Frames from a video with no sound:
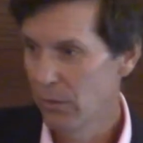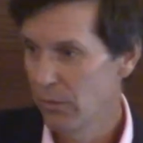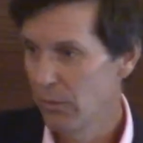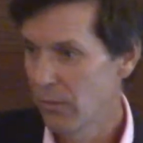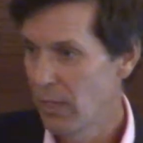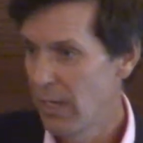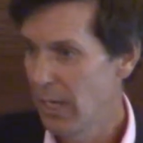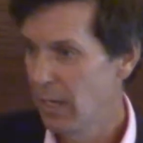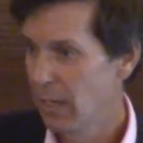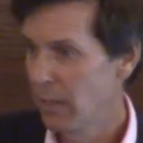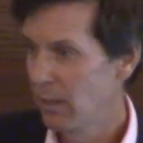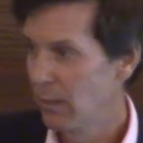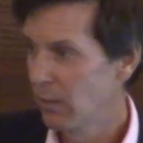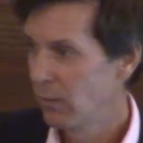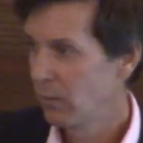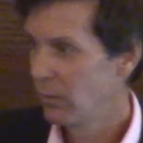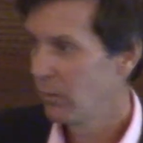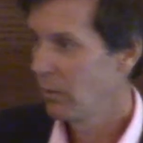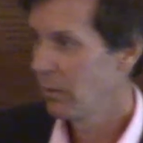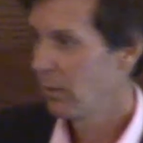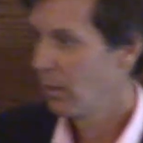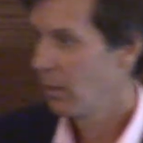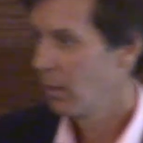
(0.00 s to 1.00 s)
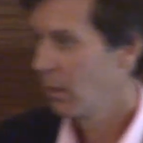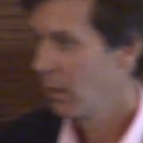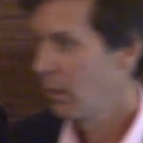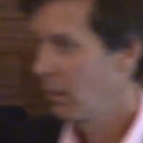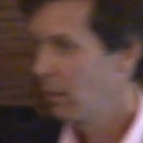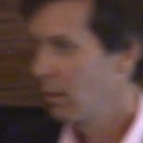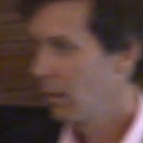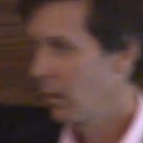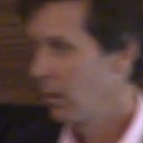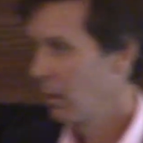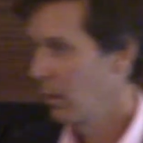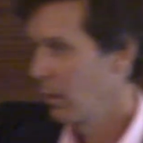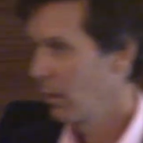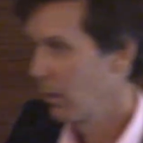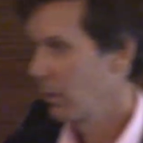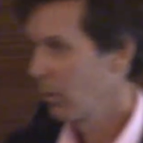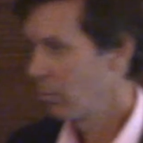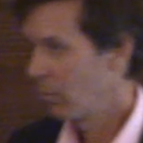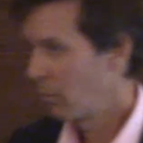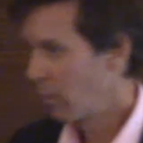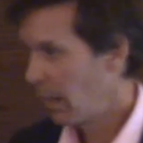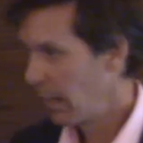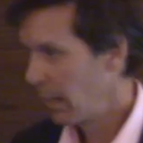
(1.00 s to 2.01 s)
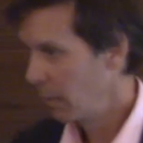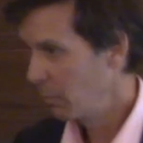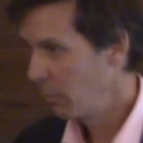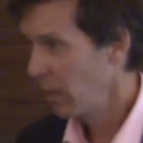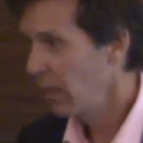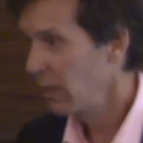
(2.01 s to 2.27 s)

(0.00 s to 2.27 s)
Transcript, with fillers: is ripe. It's